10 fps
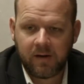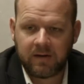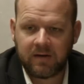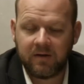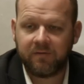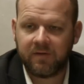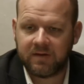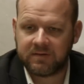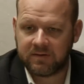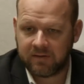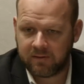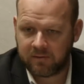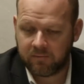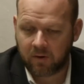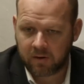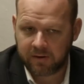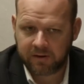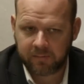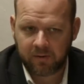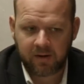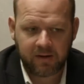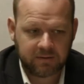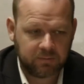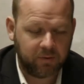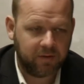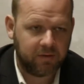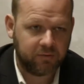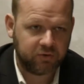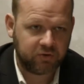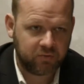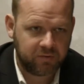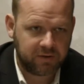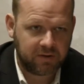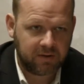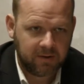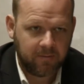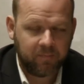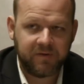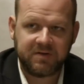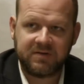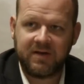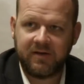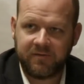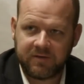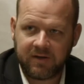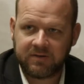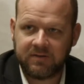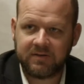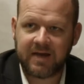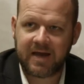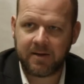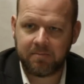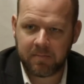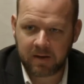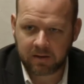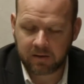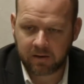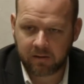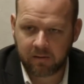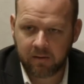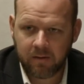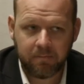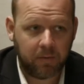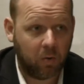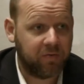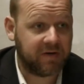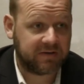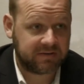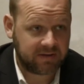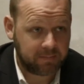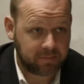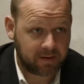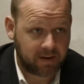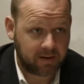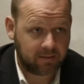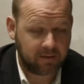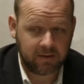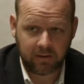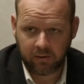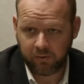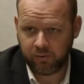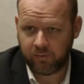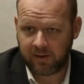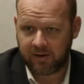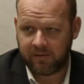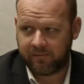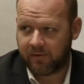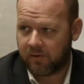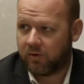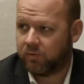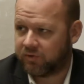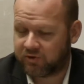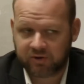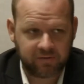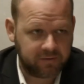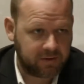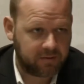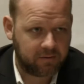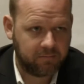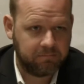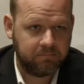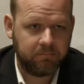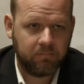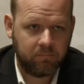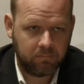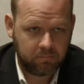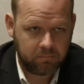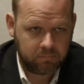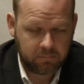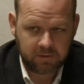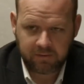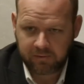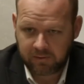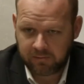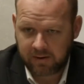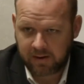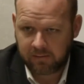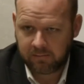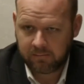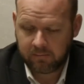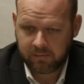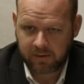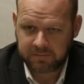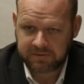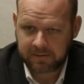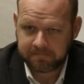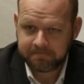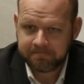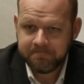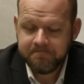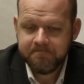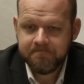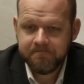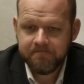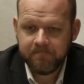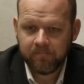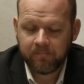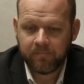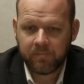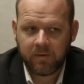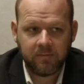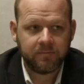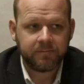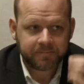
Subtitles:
And if they say that you are in compliance with those three, the state of Texas and Medicare both accept that in lieu of their own surveyor giving you that thumbs up. Okay.